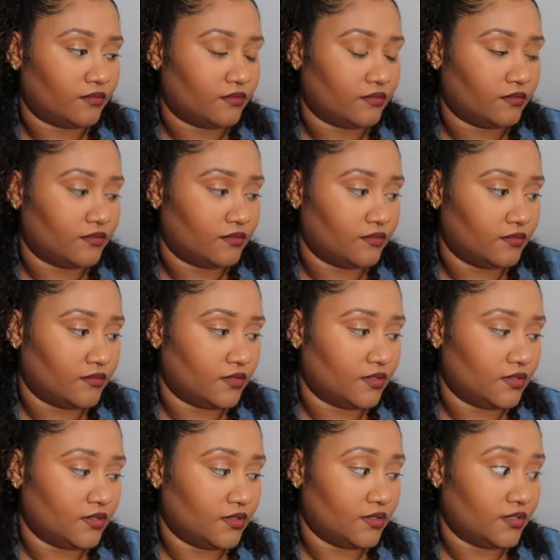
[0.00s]

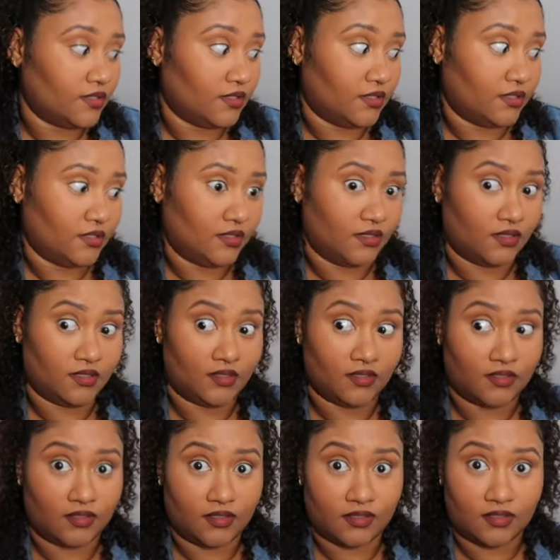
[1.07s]

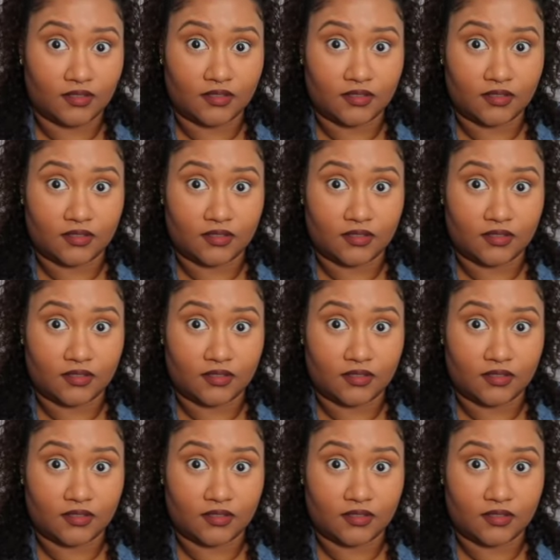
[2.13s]
No one is speaking in this clip.